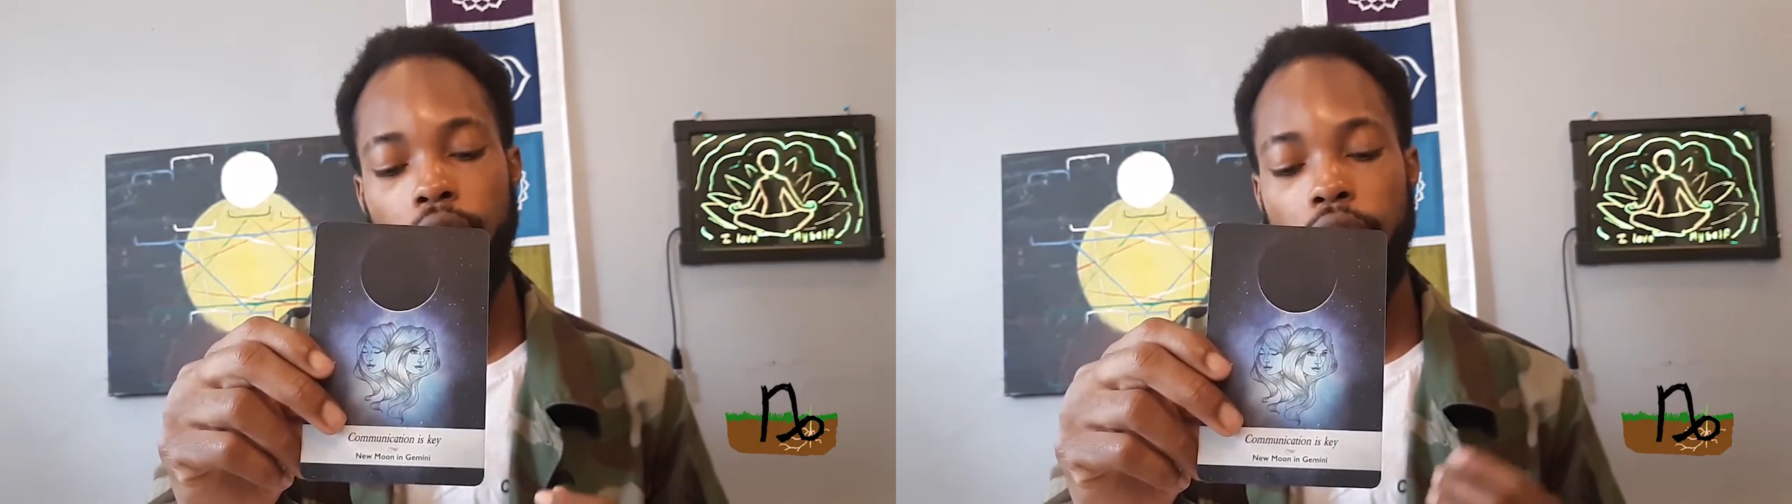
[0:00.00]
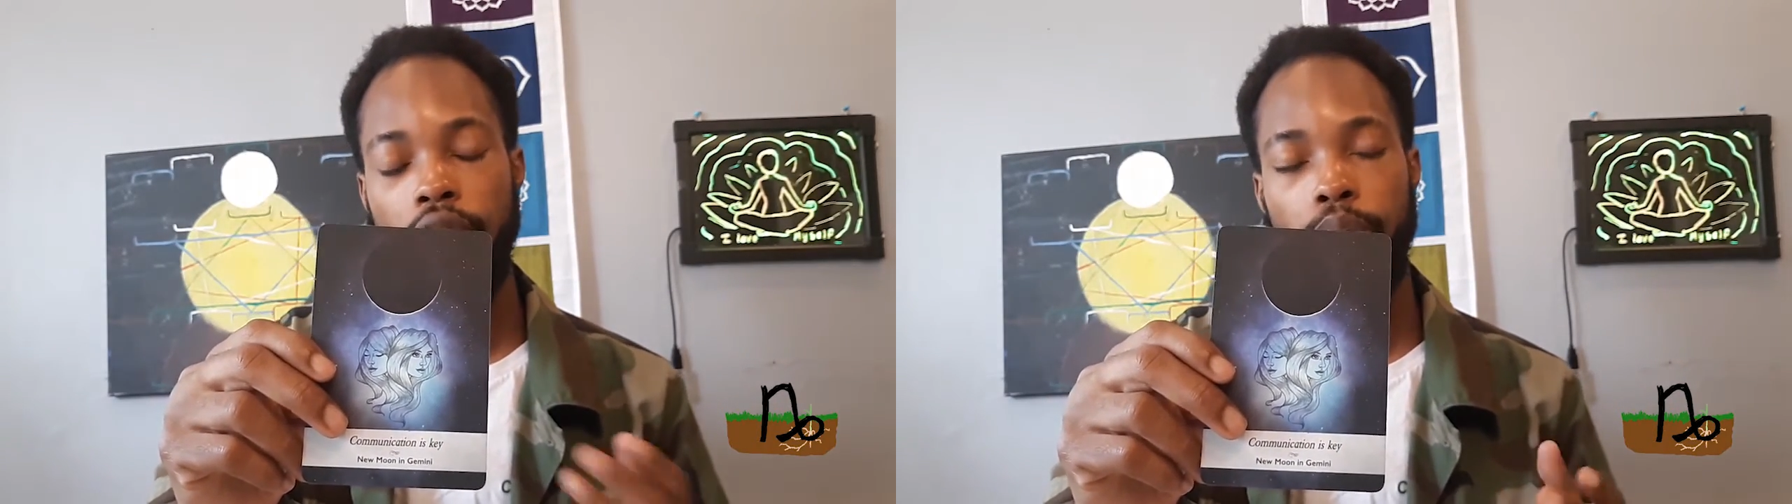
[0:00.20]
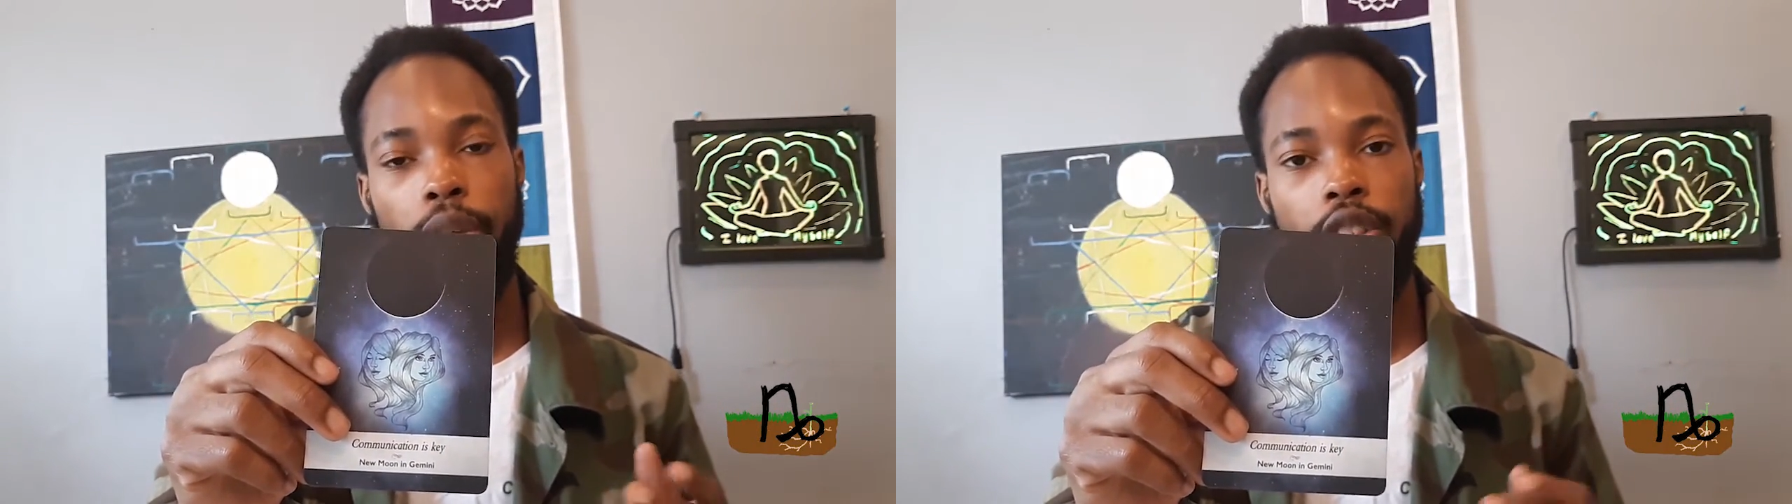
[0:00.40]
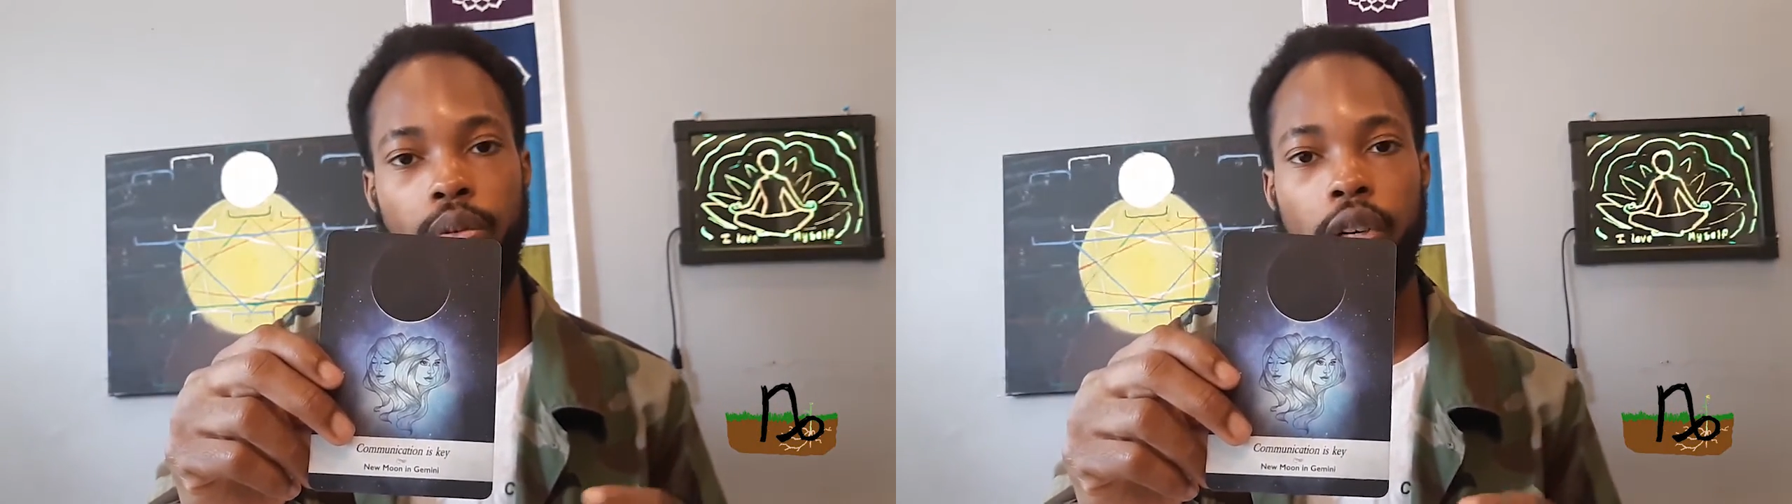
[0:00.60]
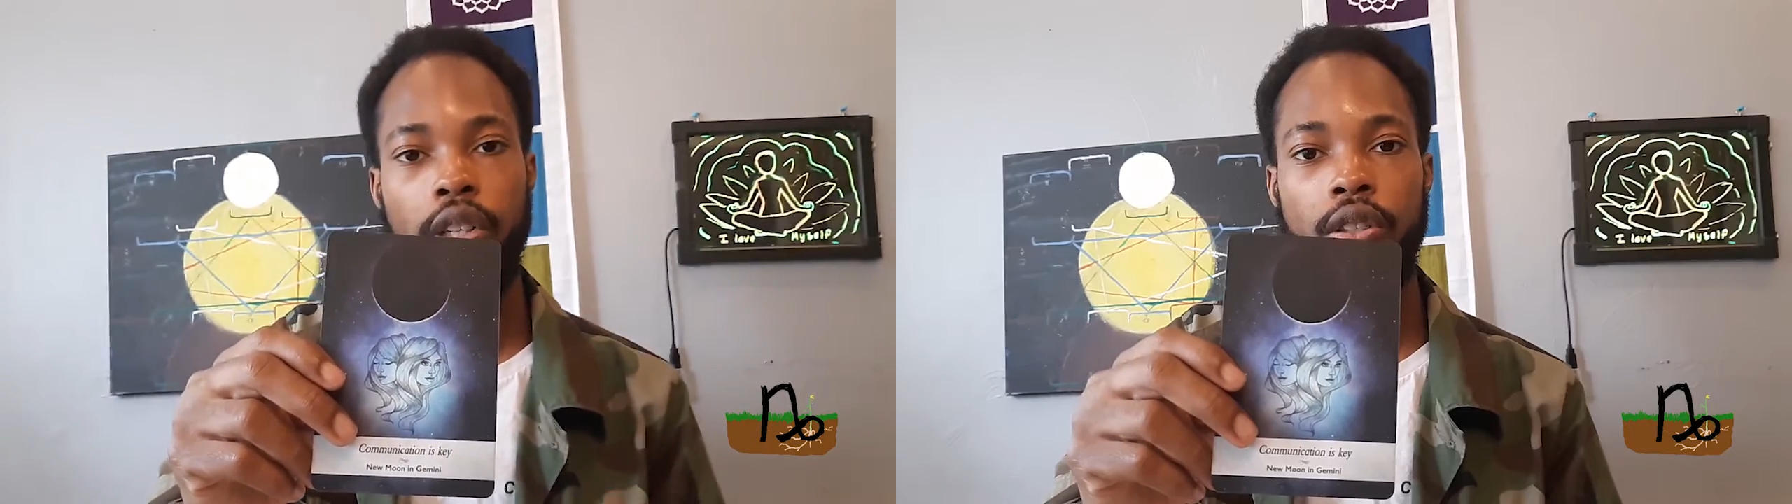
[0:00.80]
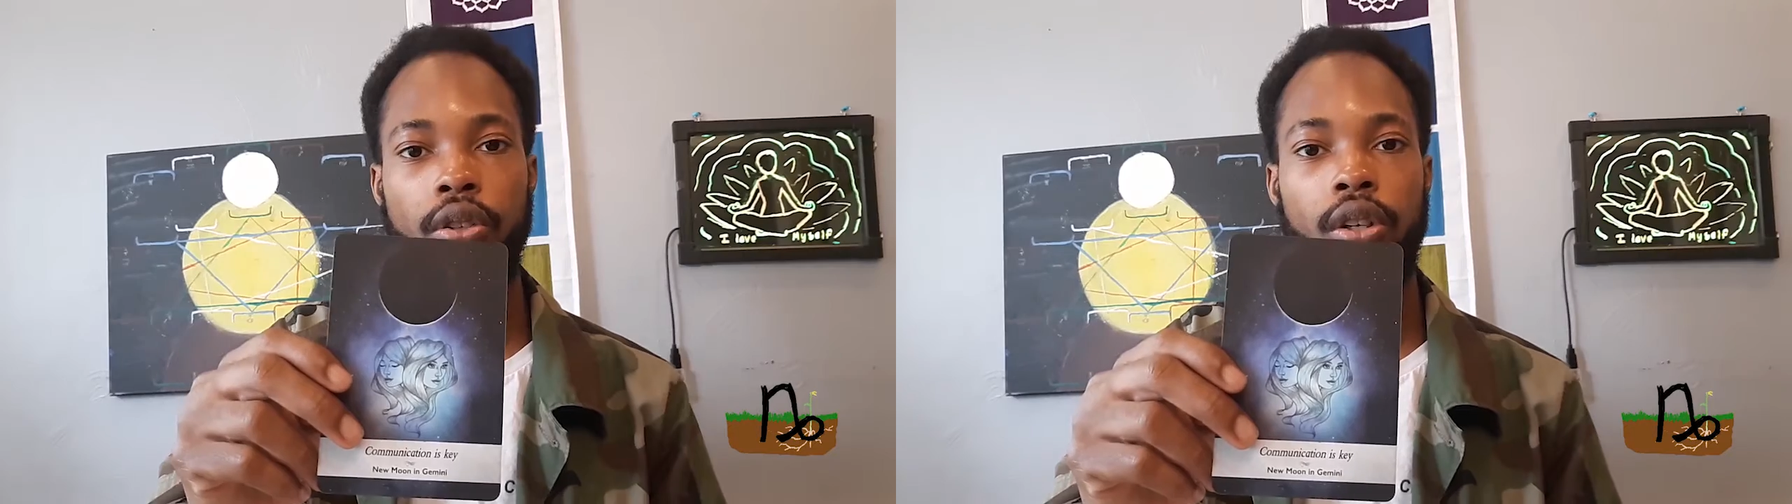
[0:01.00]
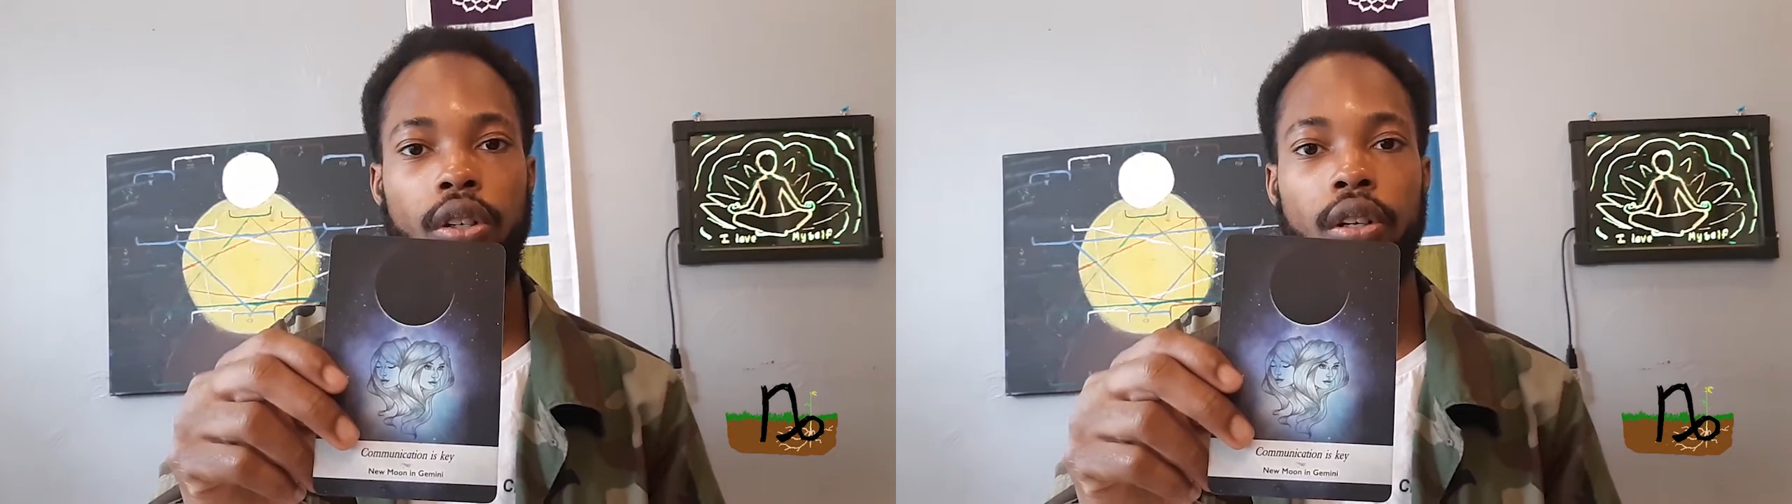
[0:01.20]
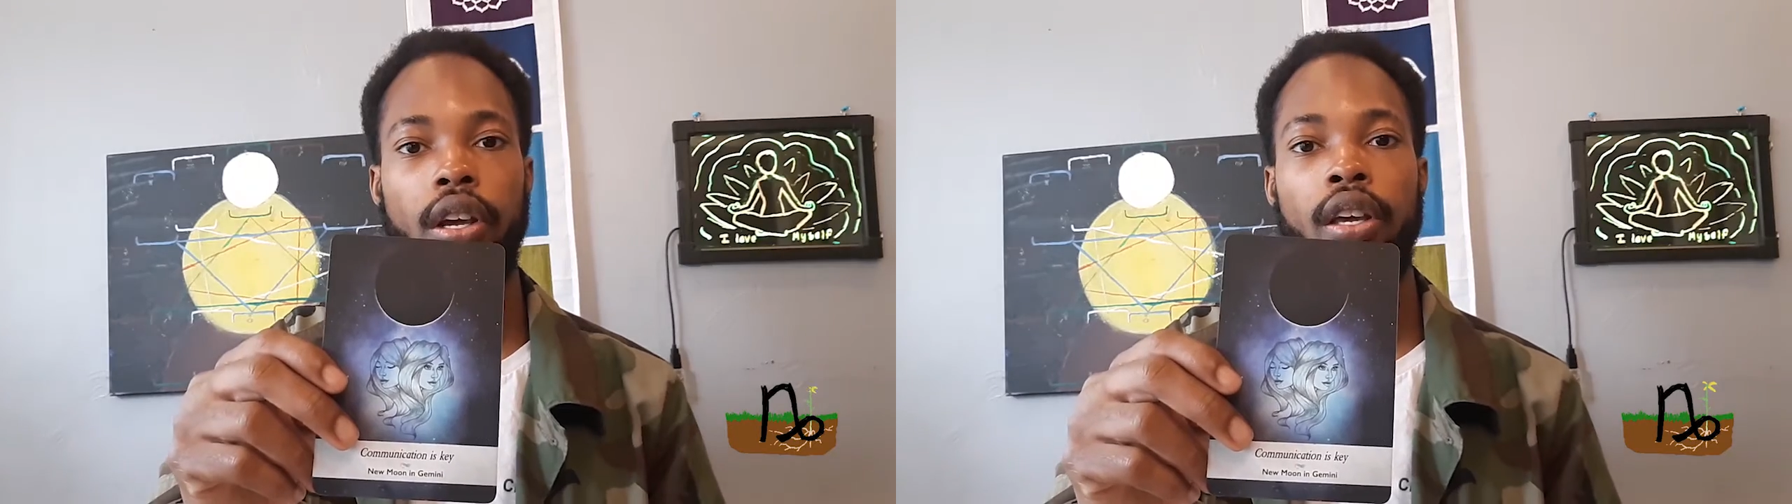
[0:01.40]
like the best way you
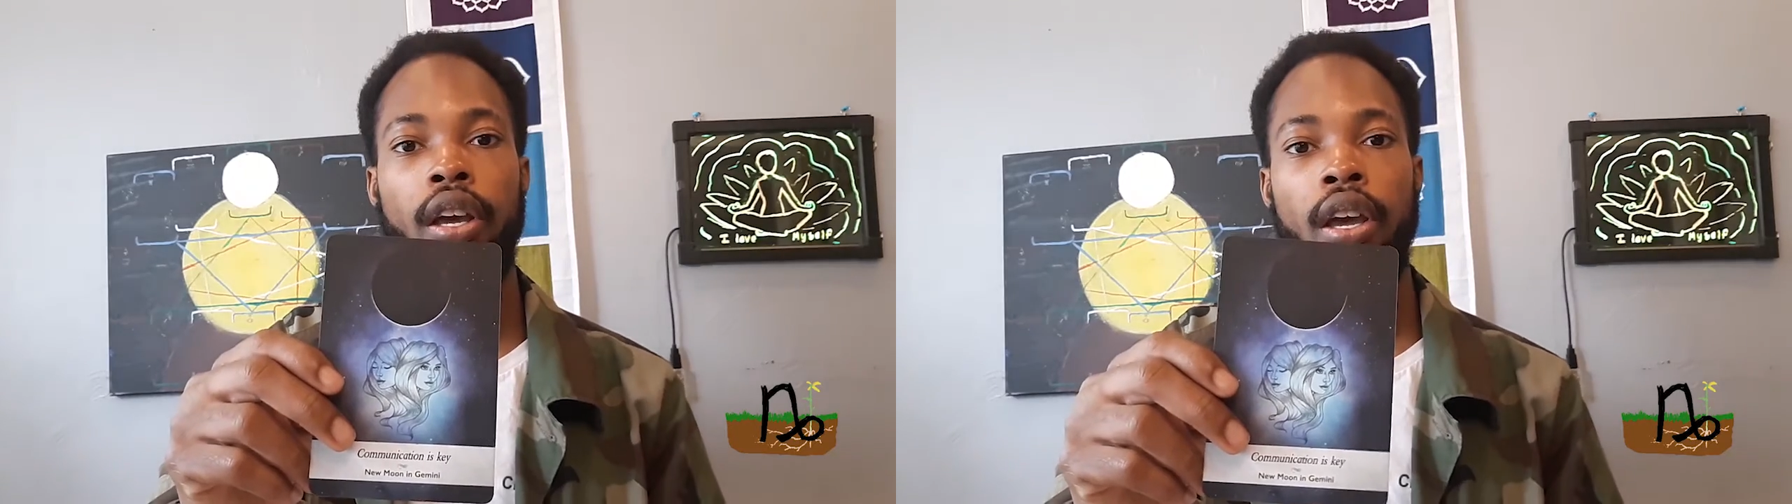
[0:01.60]
can like